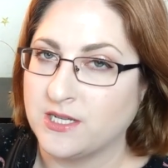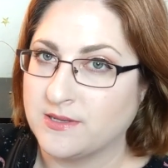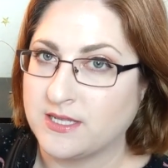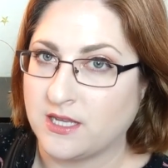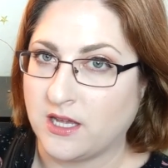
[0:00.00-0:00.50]
you
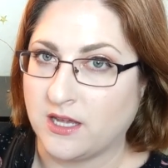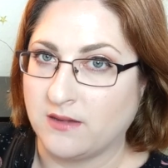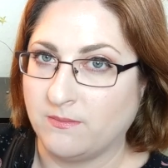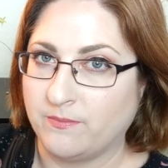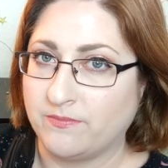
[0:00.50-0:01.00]

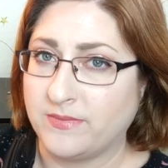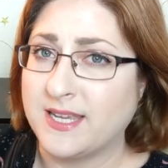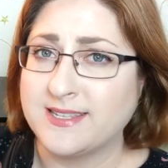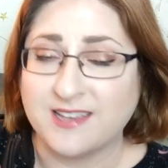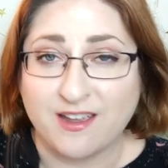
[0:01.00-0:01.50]
see,
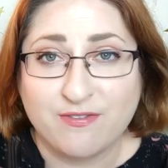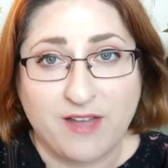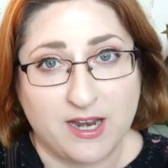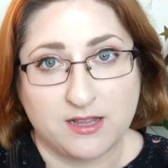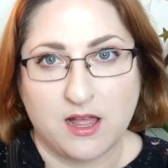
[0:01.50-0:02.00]
is like
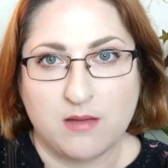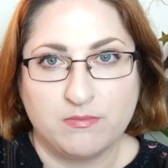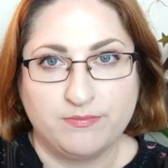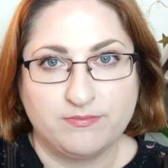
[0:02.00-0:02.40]
Fight Club.